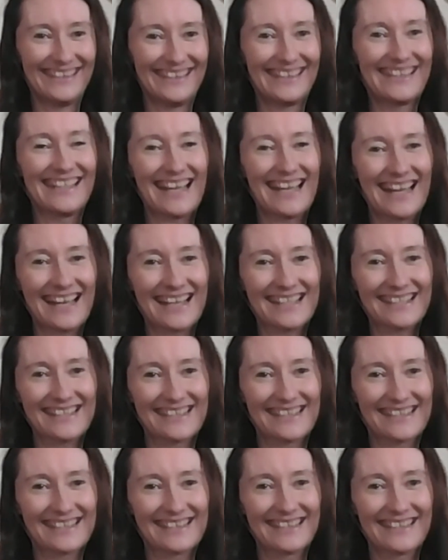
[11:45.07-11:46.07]
Yeah.
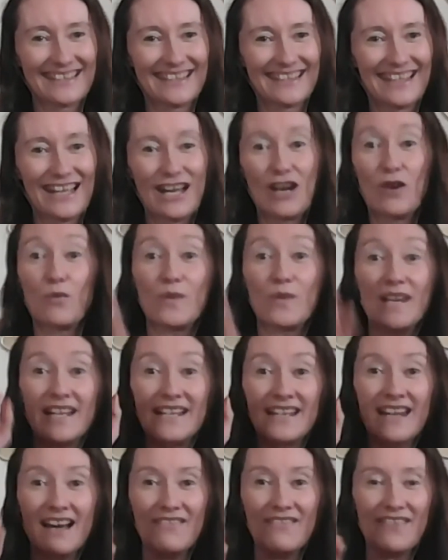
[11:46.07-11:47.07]
We
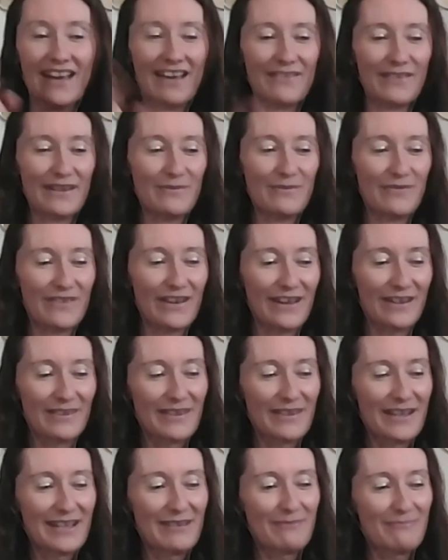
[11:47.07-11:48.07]
love having fun.
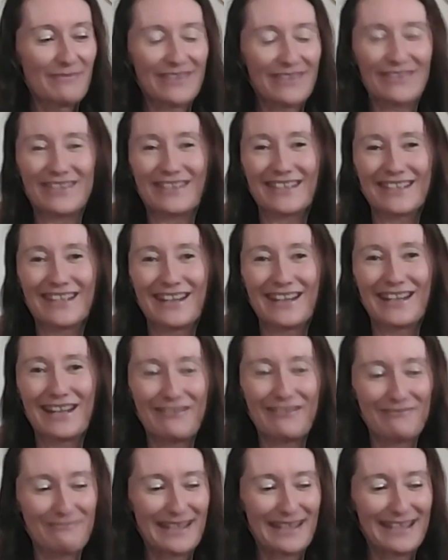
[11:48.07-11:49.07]
Chris and I
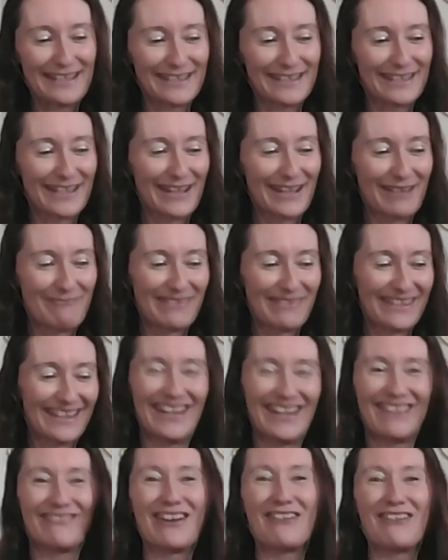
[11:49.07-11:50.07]
love meeting up.
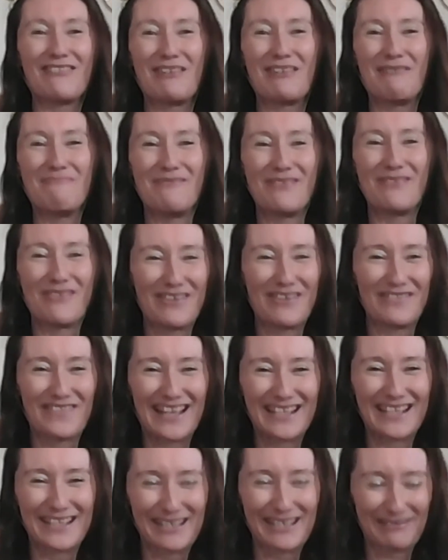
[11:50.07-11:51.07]
Roll on more
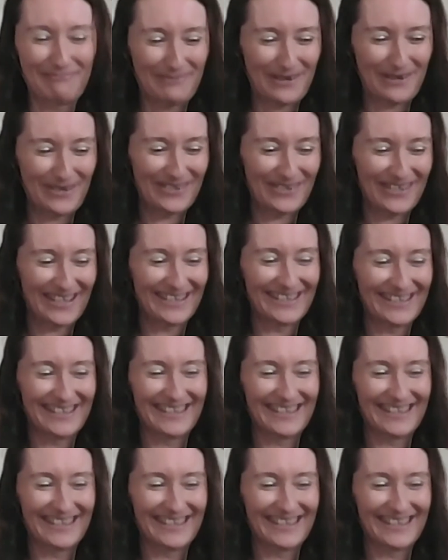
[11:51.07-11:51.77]
events and podcasts.